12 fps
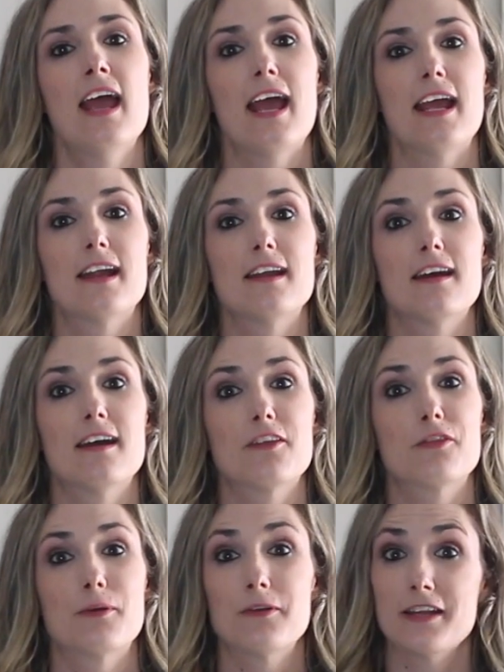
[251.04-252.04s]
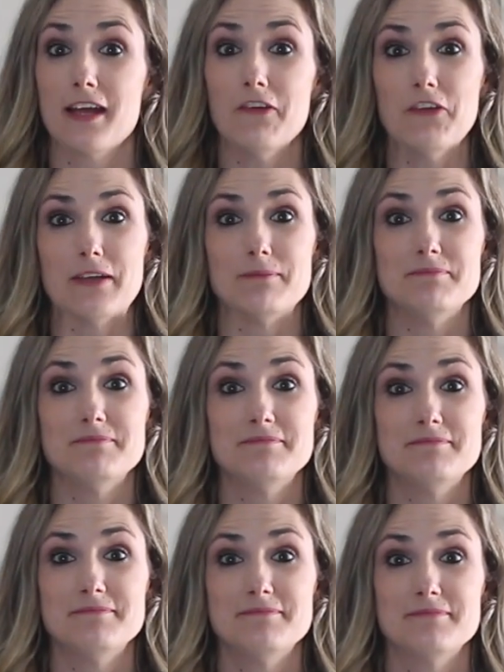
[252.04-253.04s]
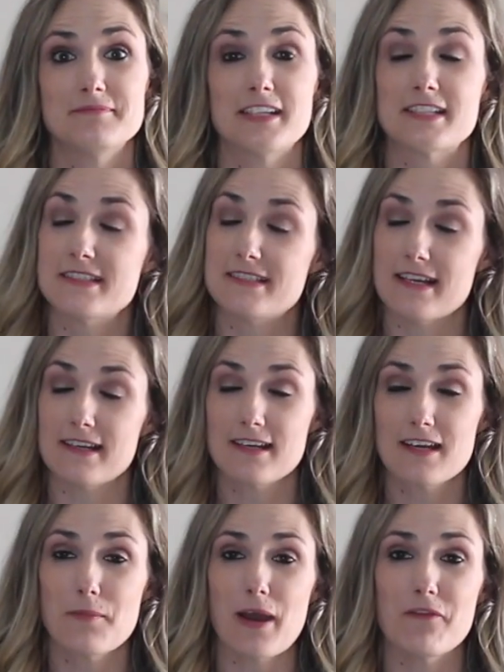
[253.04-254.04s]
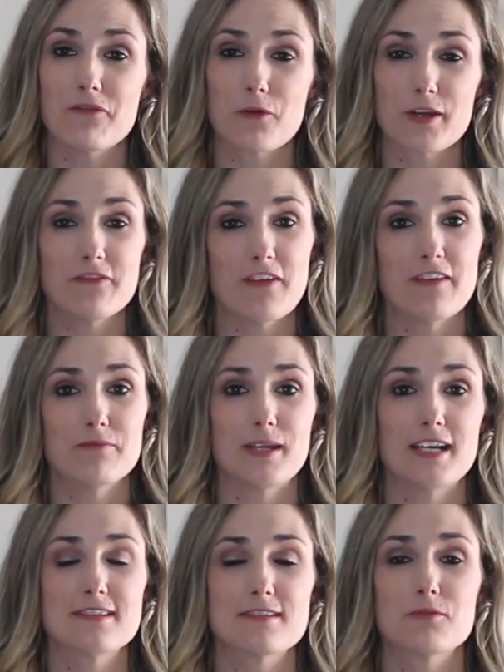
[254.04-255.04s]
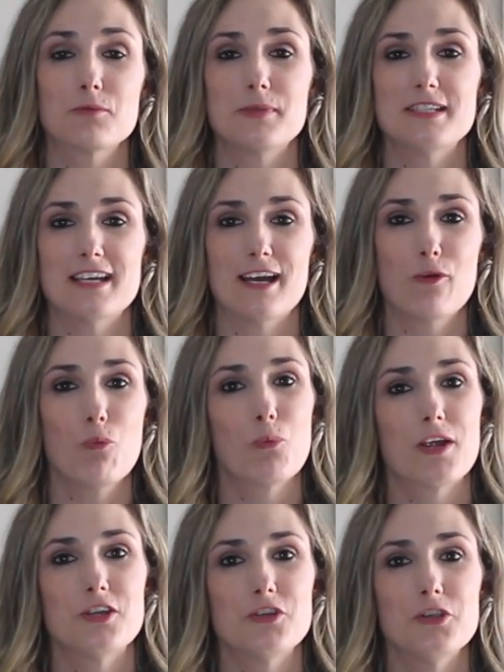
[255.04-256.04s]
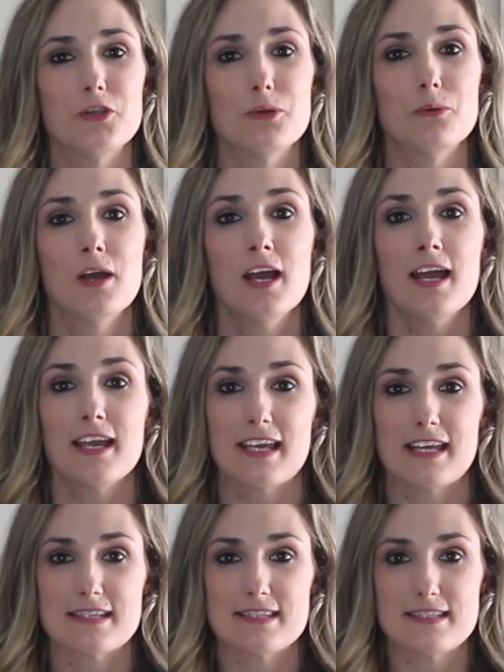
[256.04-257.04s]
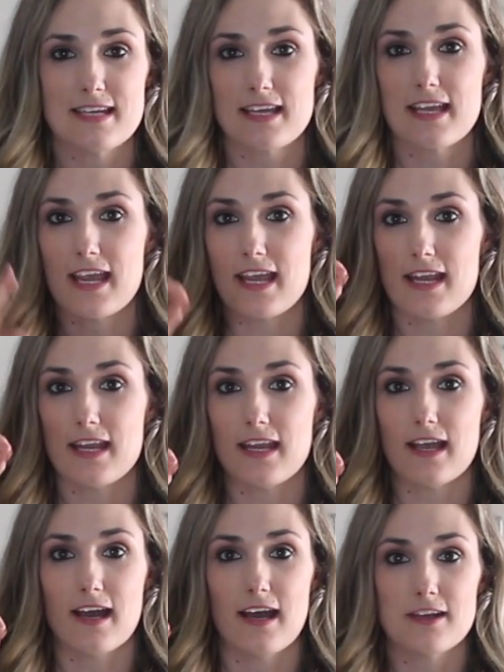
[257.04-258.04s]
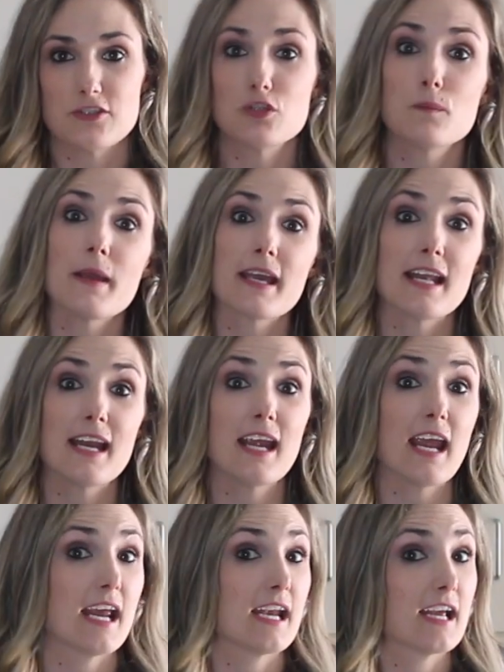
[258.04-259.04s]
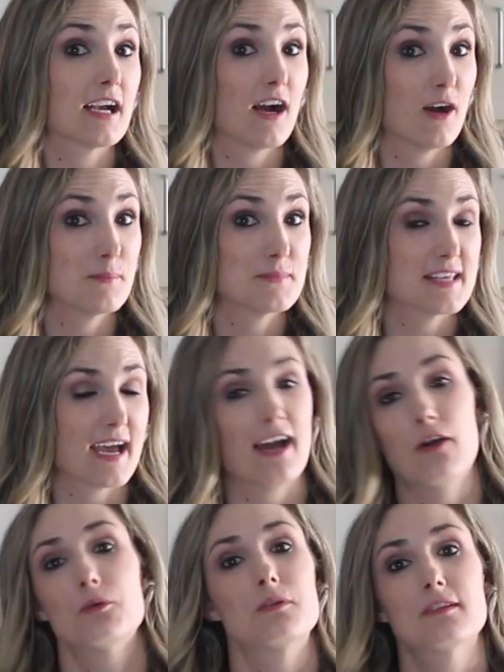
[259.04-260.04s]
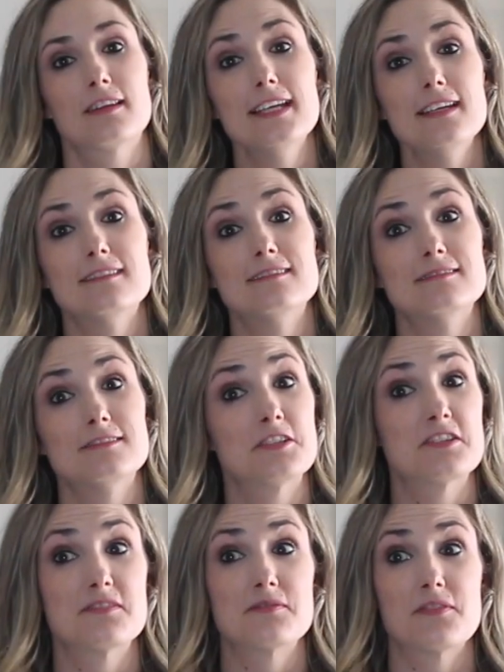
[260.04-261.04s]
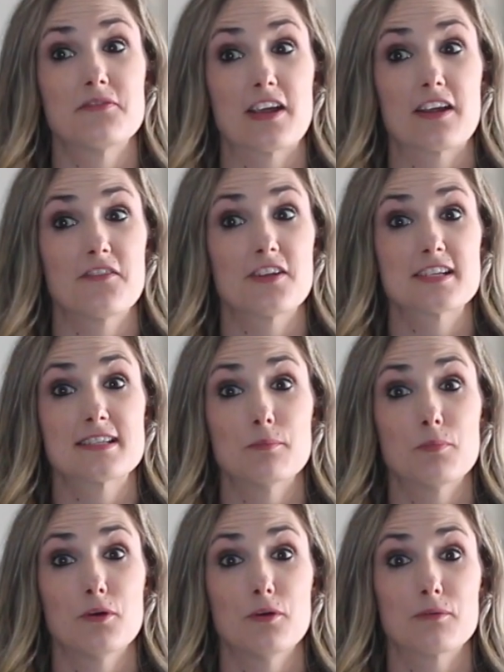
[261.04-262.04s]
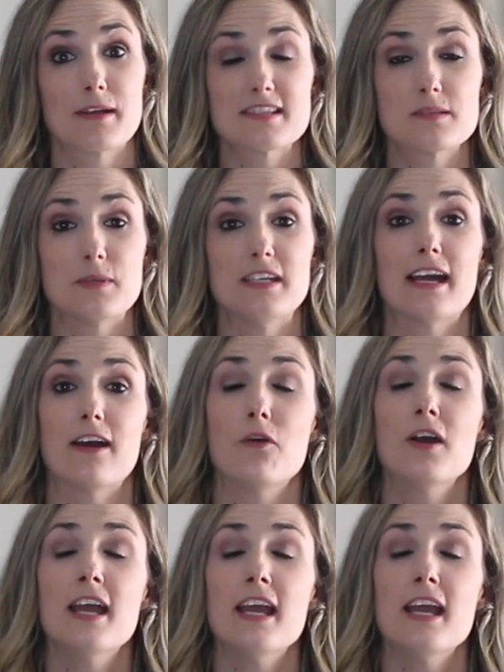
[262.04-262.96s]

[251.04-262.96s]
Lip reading: And throw it in the oven. It's done in about 45 minutes. It will be done when you can stick a toothpick in it and it comes out clean. It's a very, very simple recipe. Now,